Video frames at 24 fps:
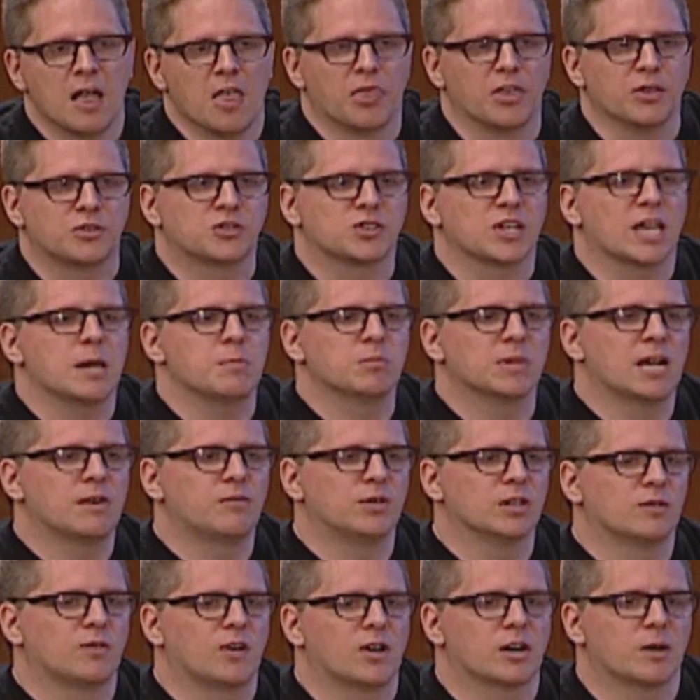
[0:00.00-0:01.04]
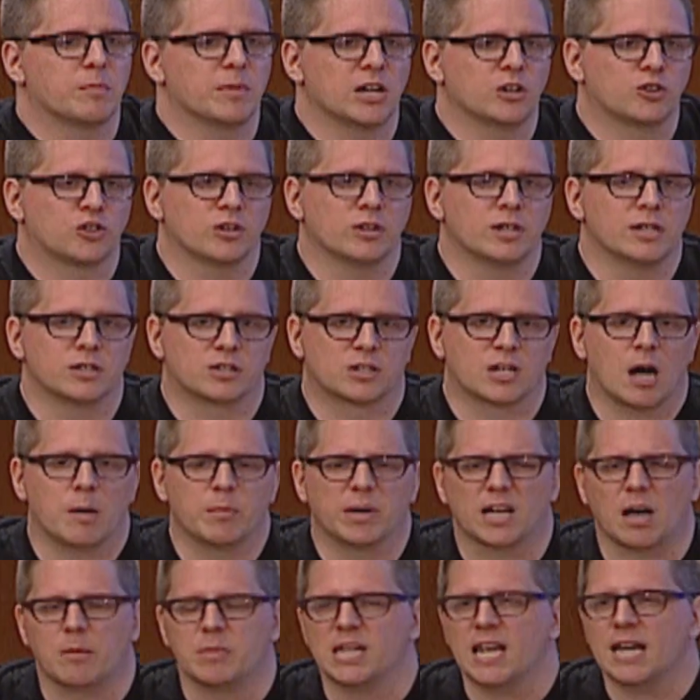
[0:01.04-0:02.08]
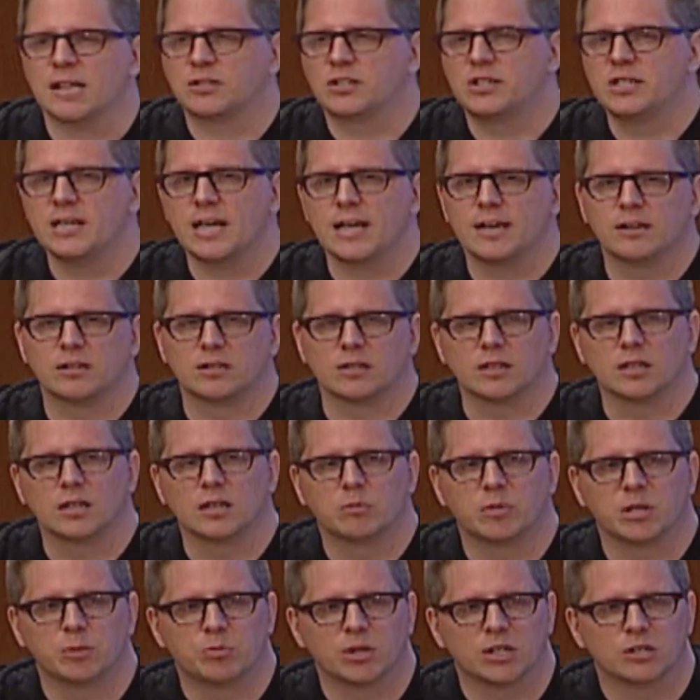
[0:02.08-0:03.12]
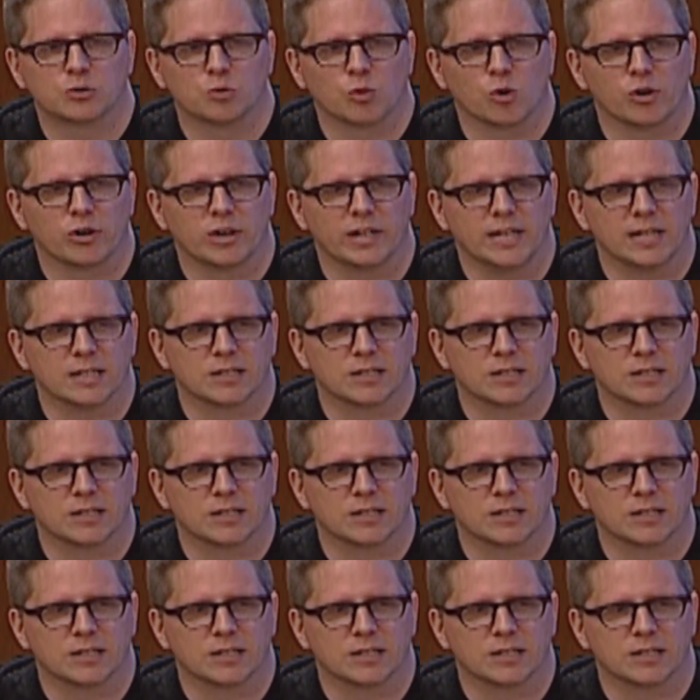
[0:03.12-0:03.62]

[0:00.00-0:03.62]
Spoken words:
The same level of automation is coming. I mean, SDN is a little bit buzzwordy.